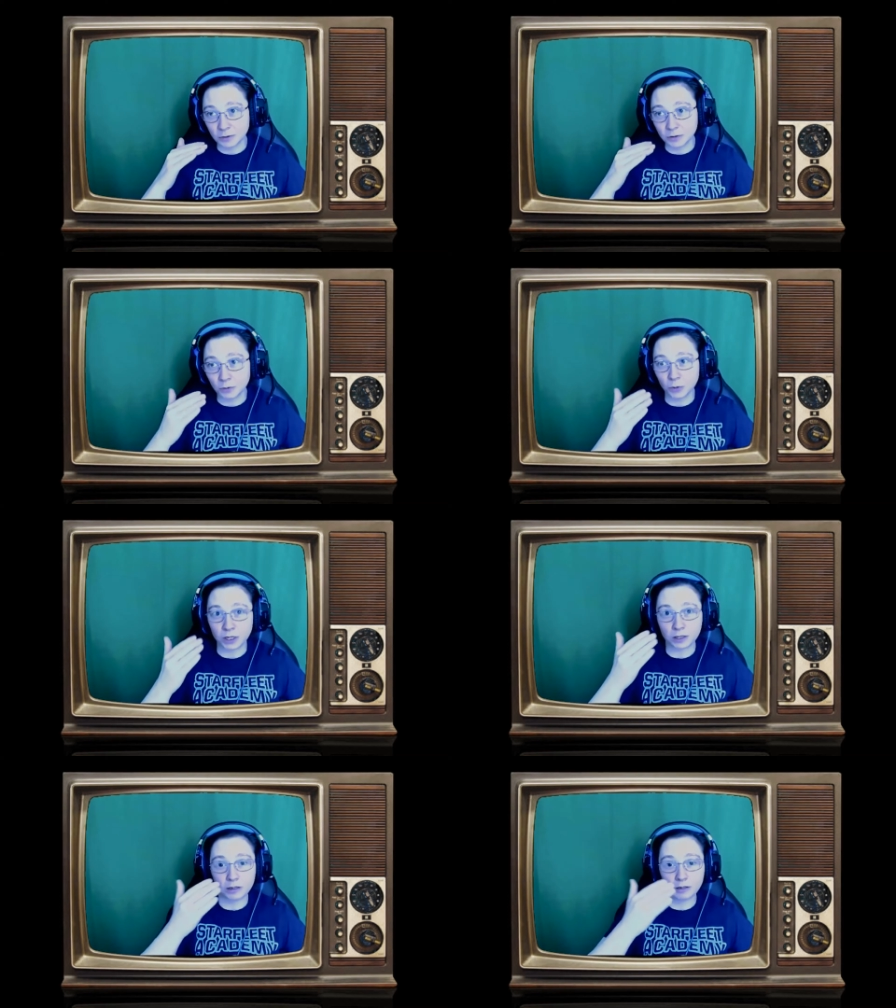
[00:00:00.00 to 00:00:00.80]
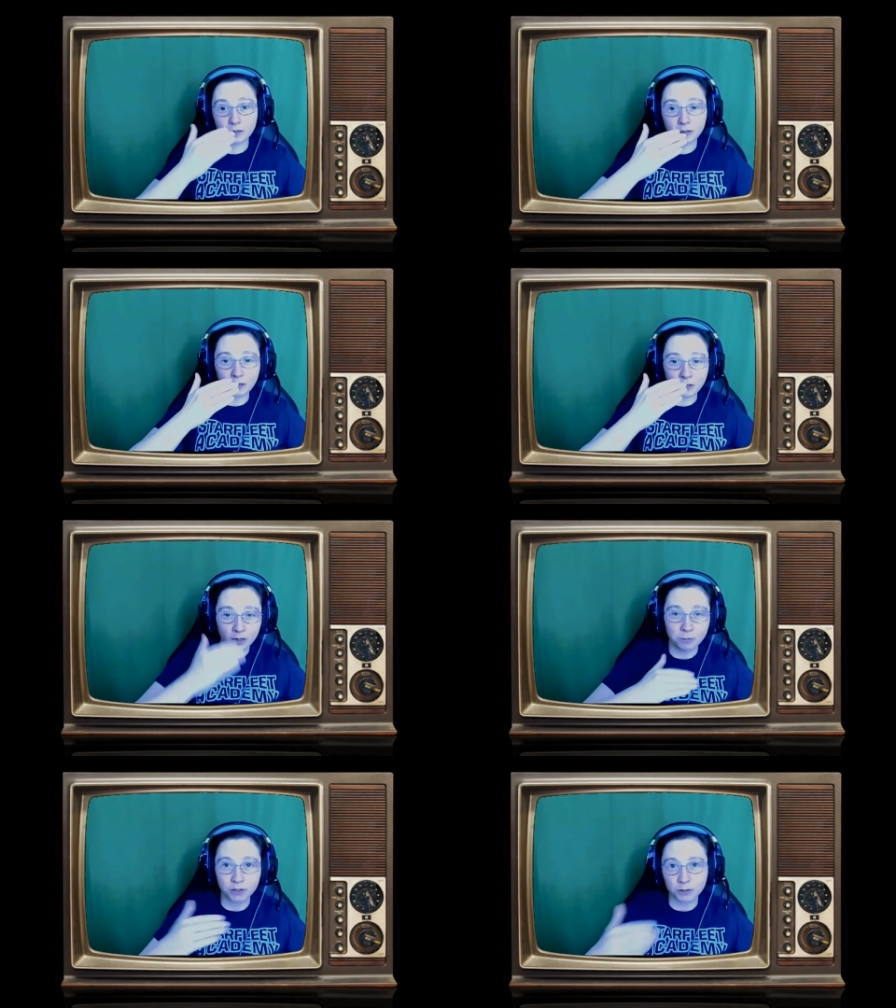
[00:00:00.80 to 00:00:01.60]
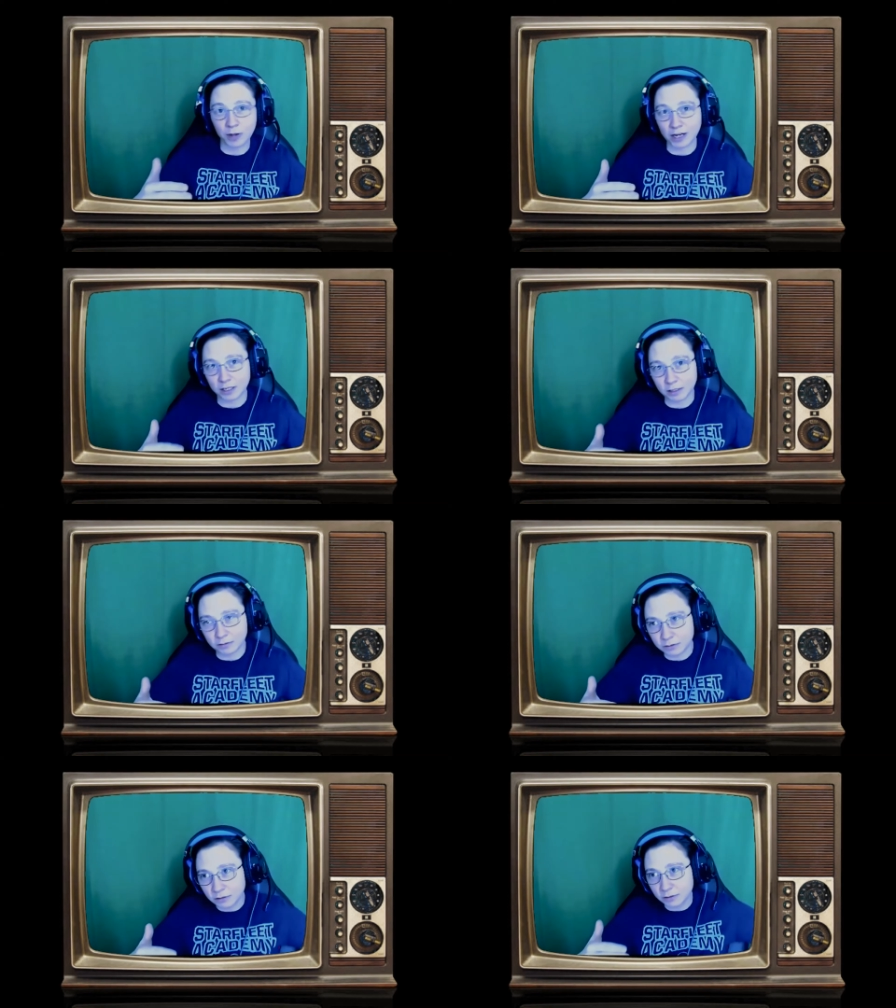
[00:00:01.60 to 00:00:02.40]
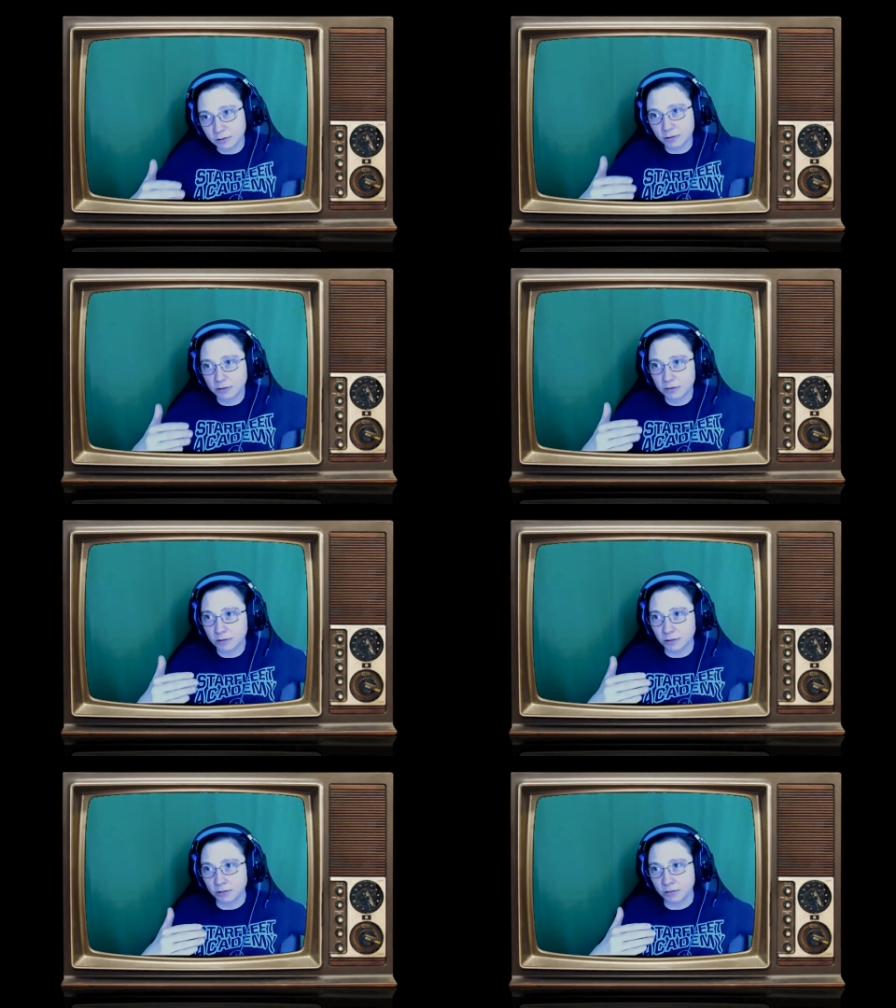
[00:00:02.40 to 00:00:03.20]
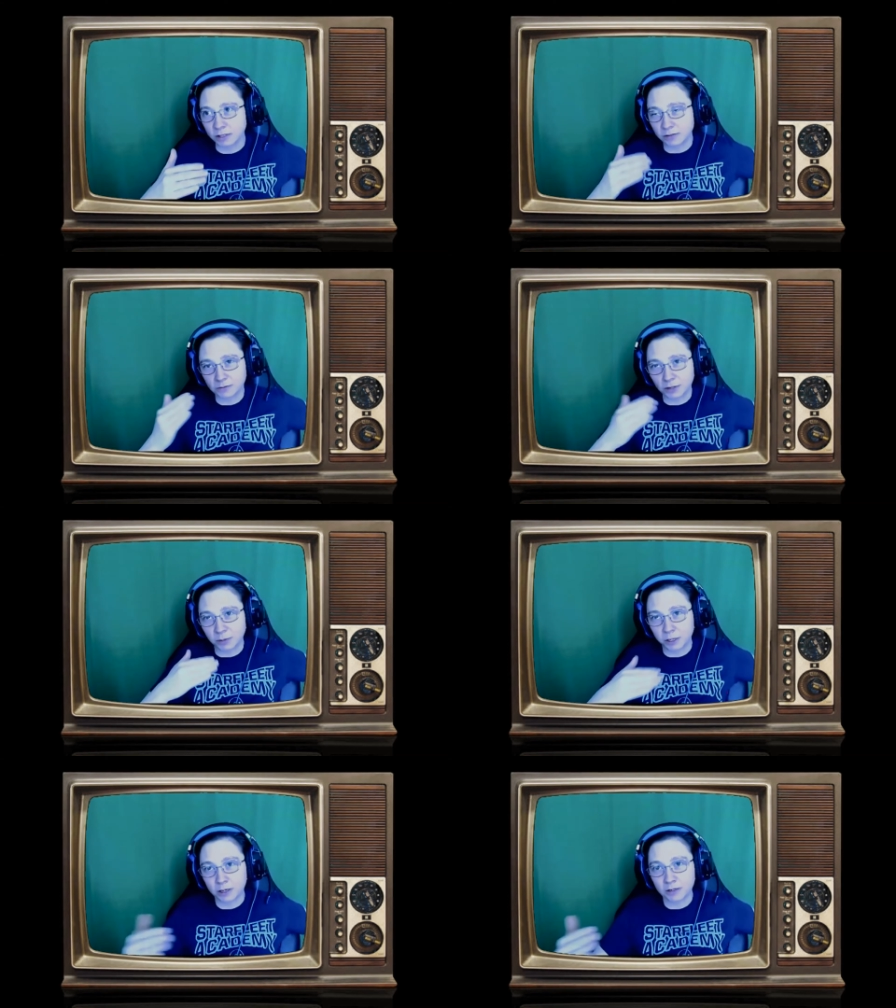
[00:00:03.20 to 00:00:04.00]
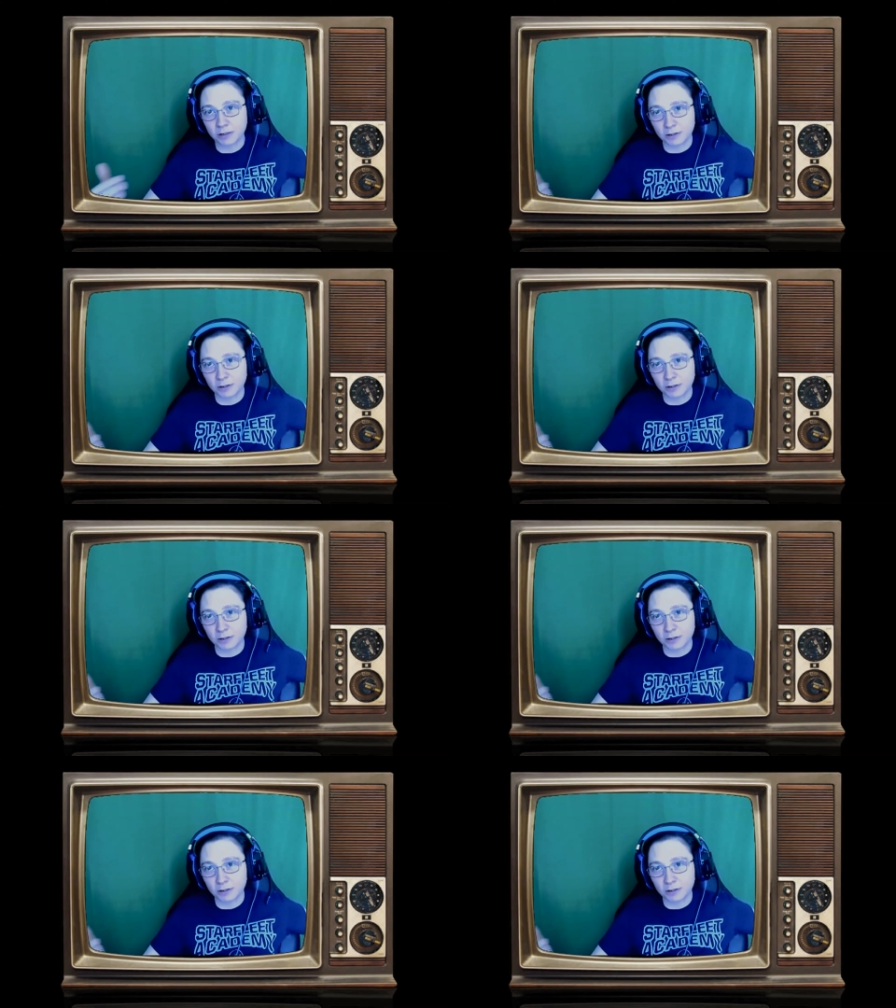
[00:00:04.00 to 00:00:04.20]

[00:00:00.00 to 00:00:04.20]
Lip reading: with her perspective, sort of like from her